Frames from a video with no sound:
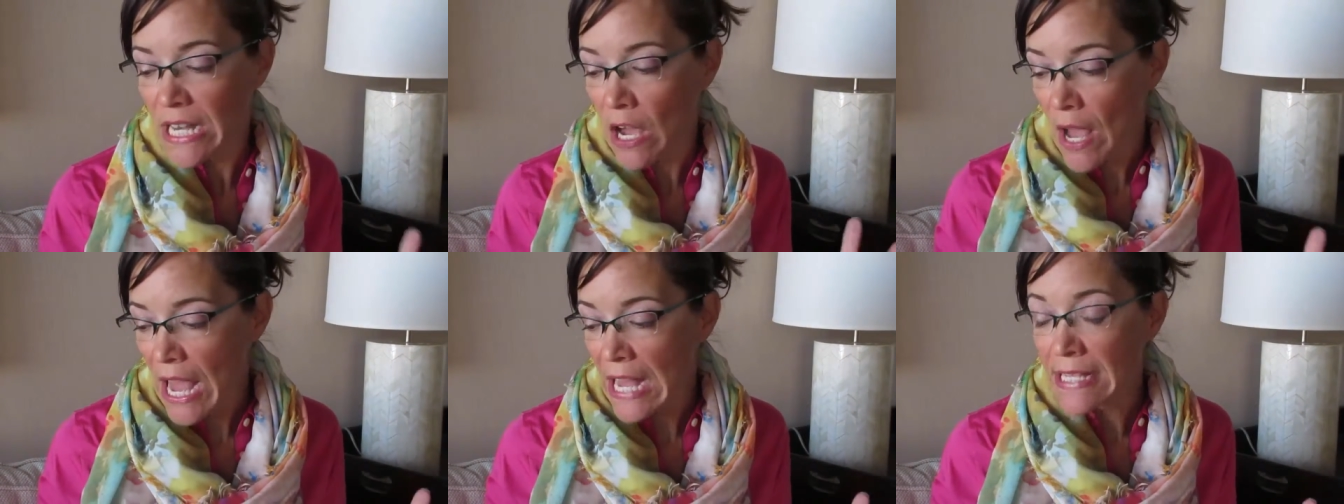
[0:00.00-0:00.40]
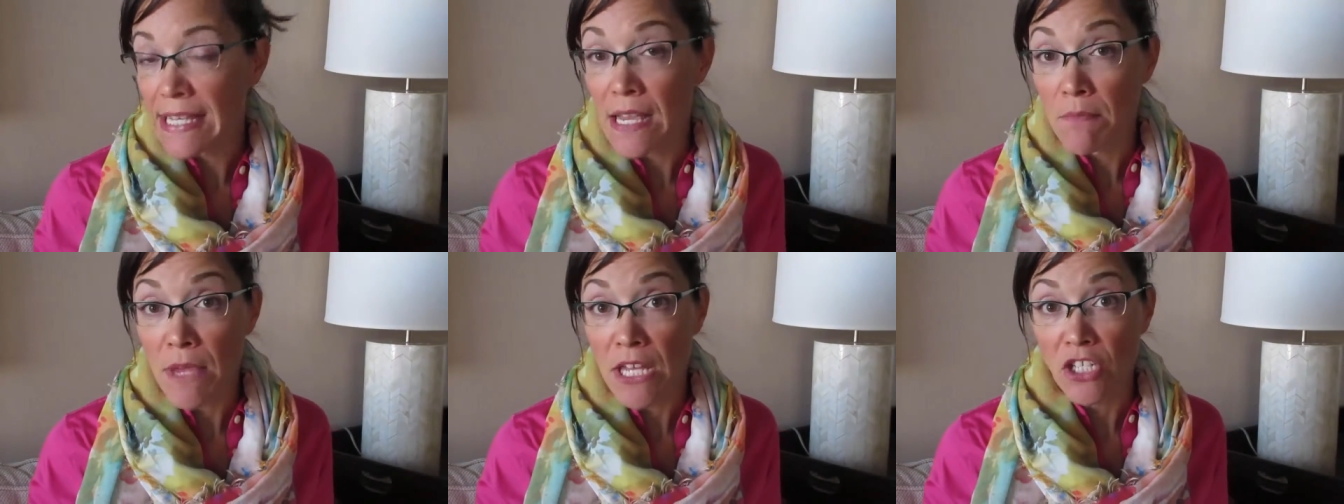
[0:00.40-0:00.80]
Now,
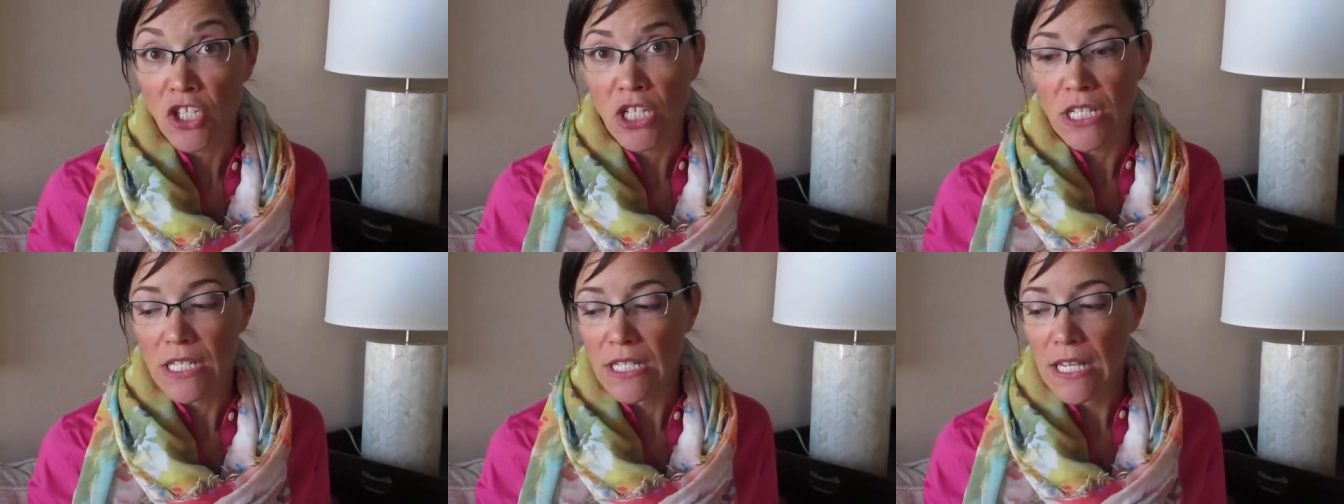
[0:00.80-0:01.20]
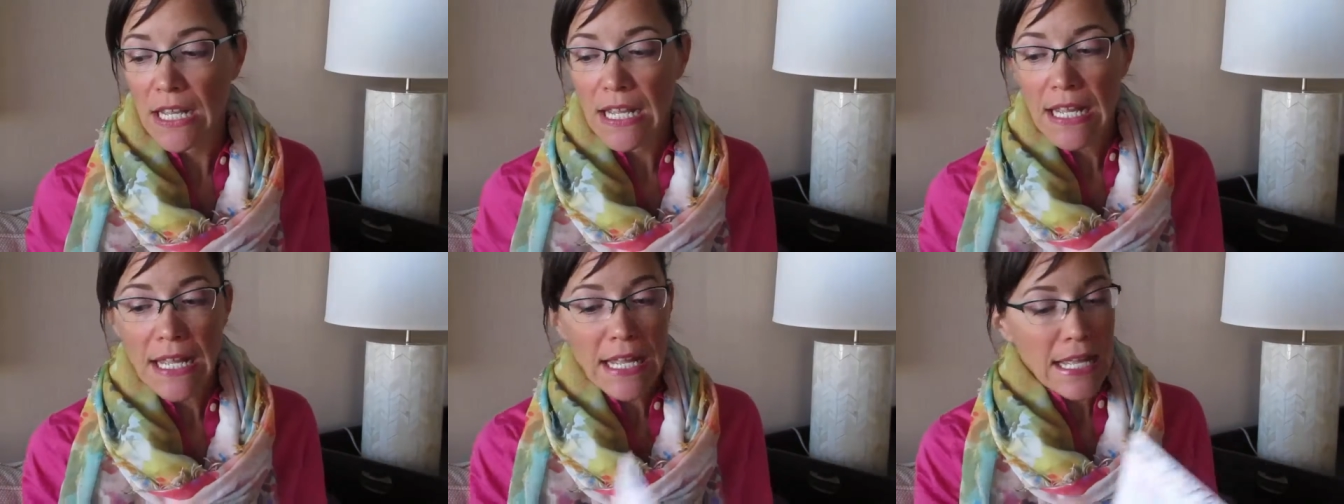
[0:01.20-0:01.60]
as I mentioned,
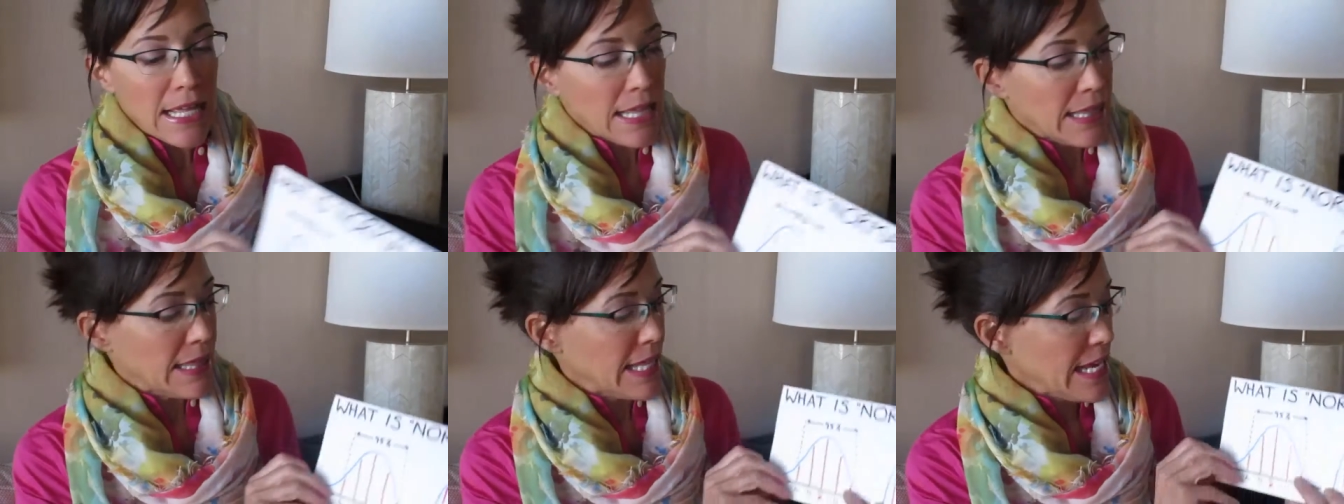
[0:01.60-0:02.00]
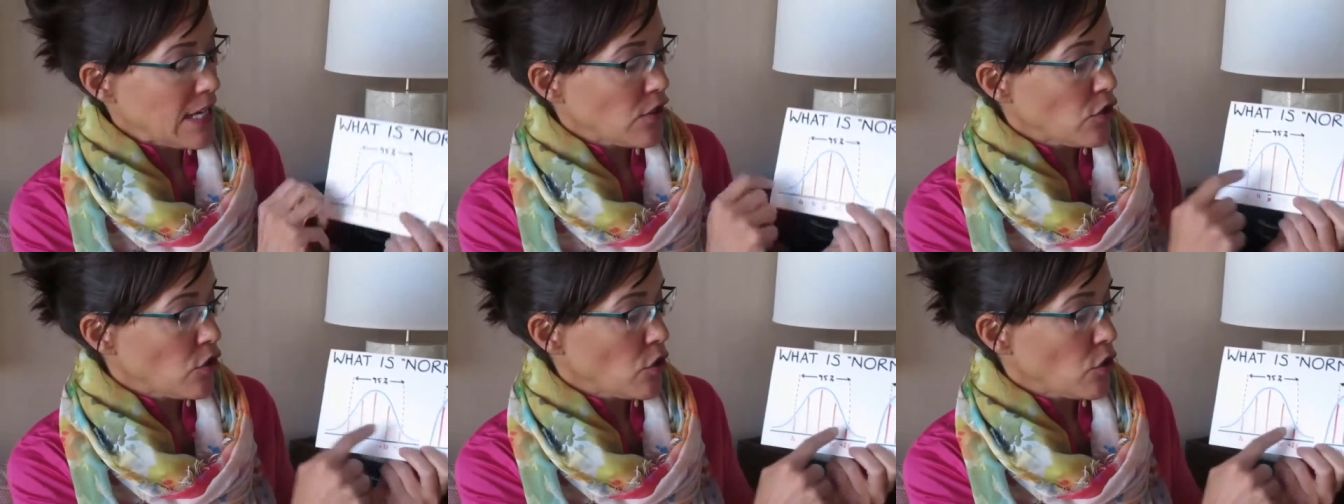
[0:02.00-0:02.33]
these